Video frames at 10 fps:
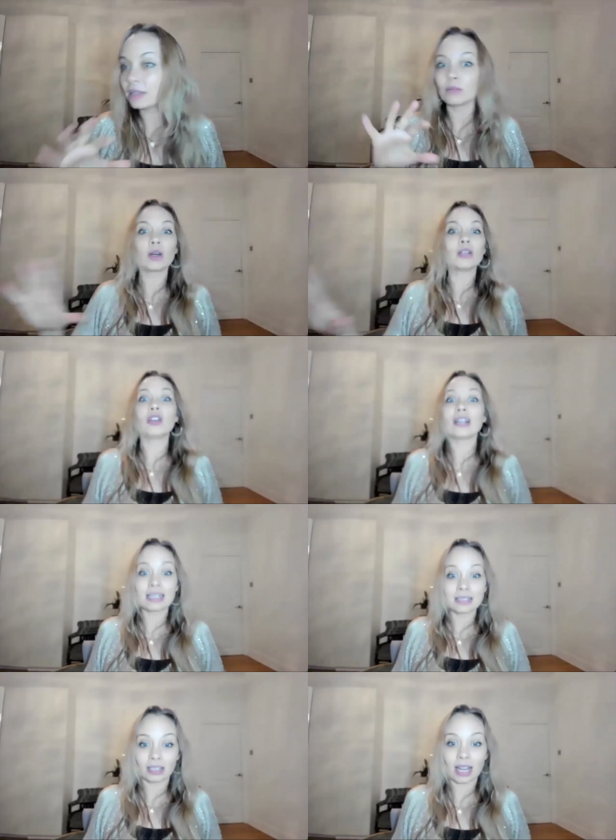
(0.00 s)
This is what
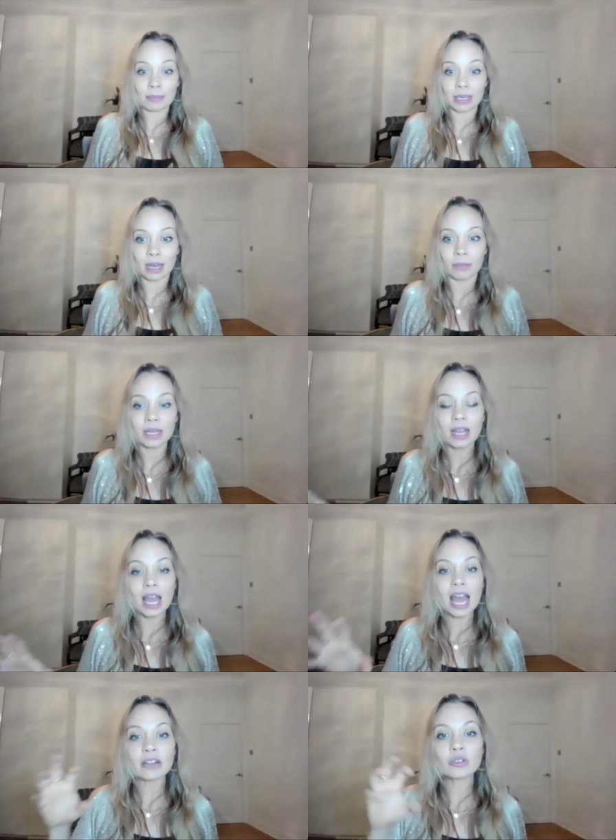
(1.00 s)
doesn't light me up.
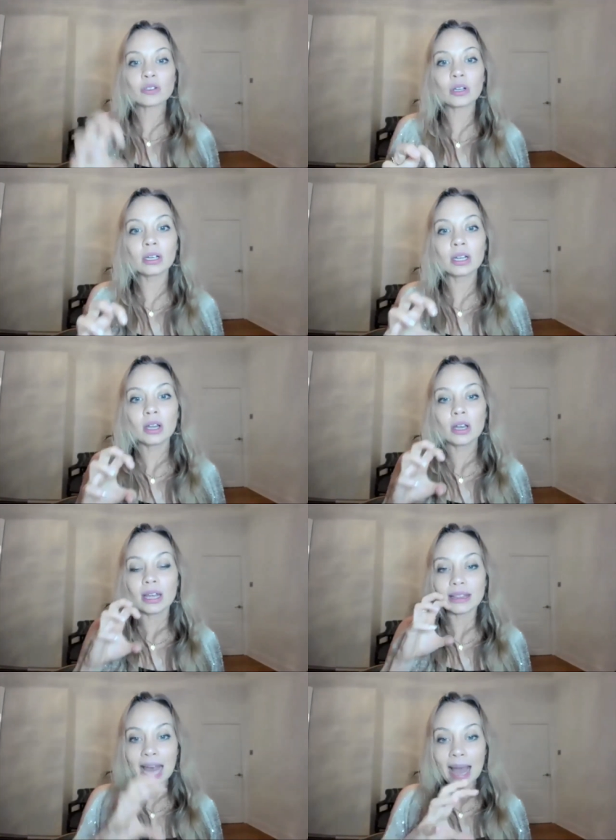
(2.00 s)
And so
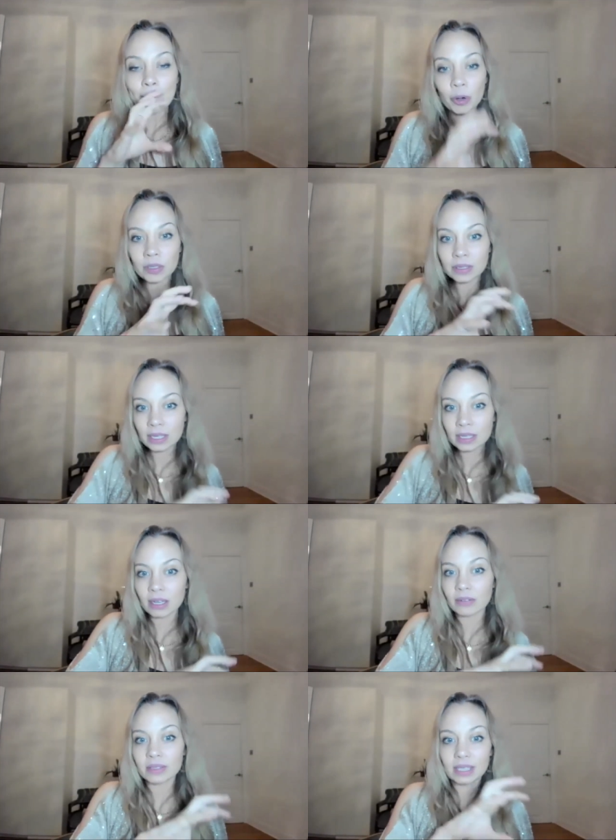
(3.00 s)
that process
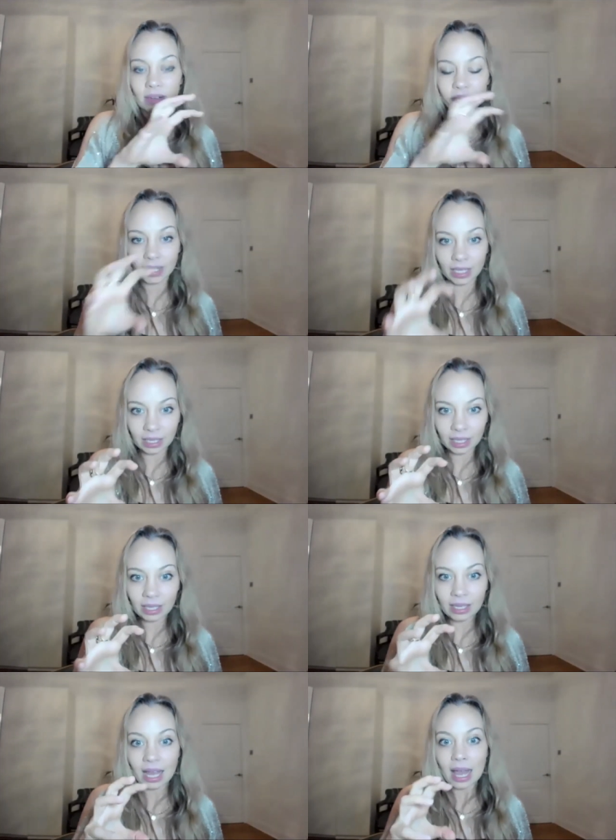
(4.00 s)
of self-healing
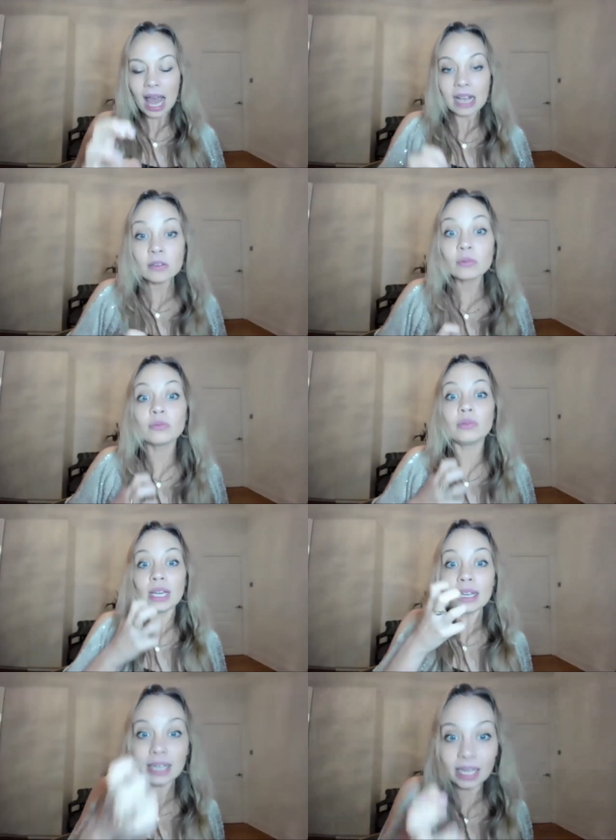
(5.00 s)
has
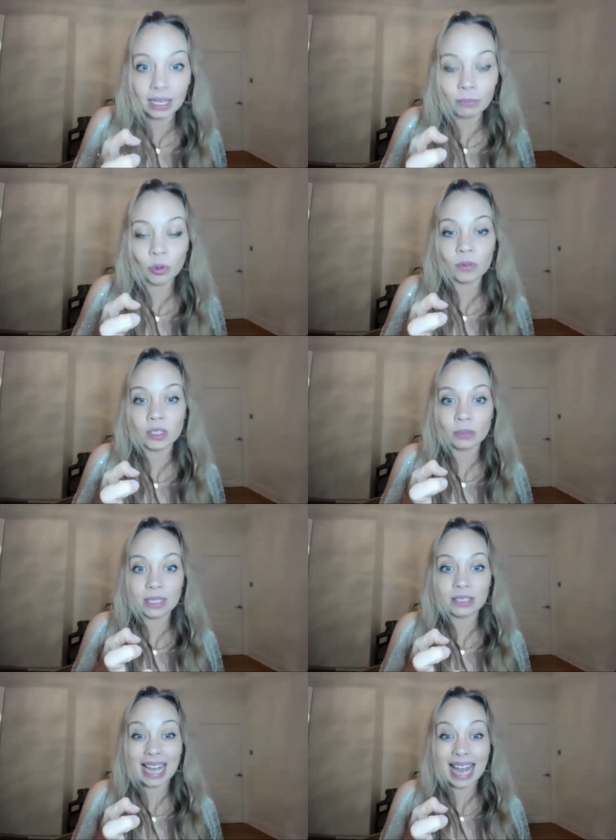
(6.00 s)
really moved you
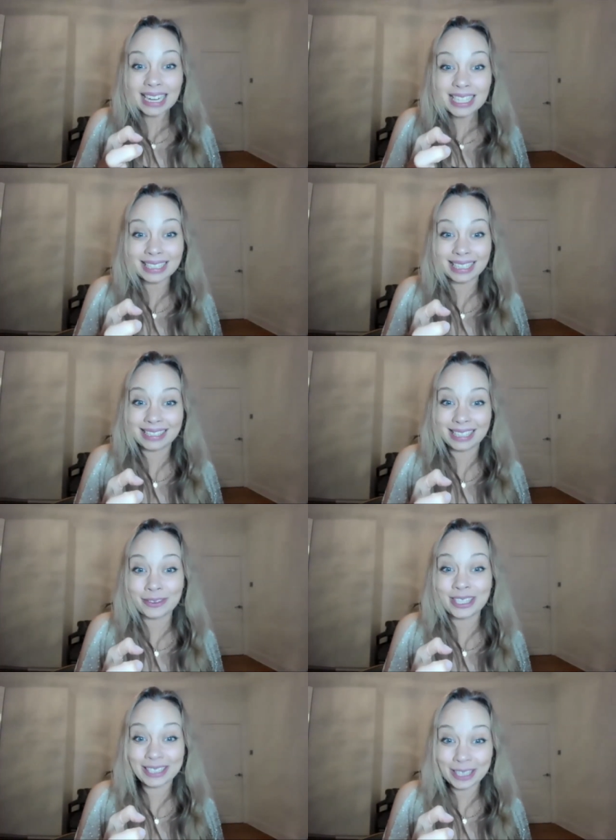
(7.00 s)
into actually
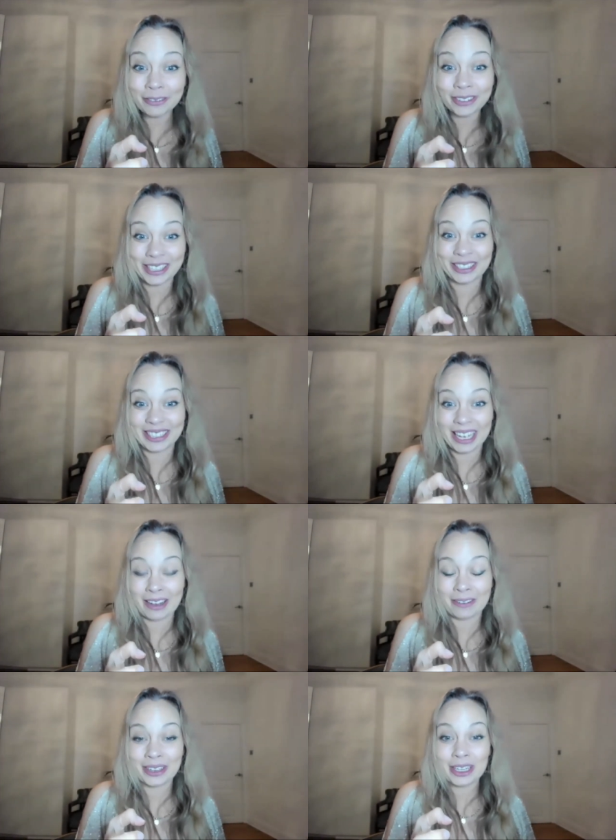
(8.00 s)
self-discovering yourself.
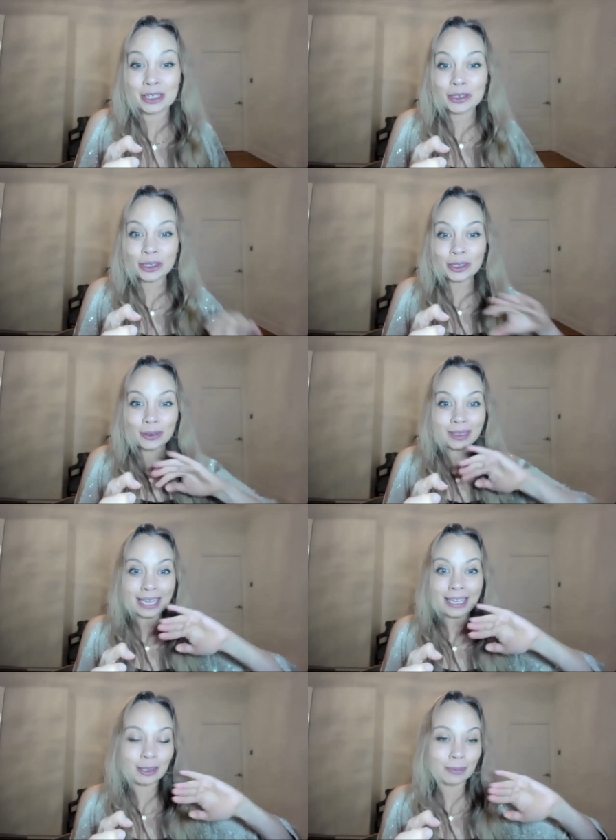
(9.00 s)
So you
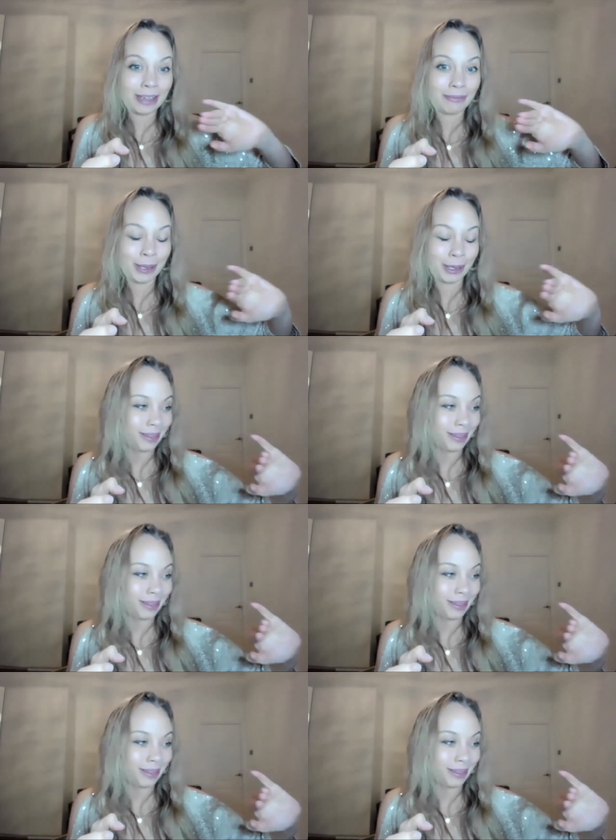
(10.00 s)
think you may have been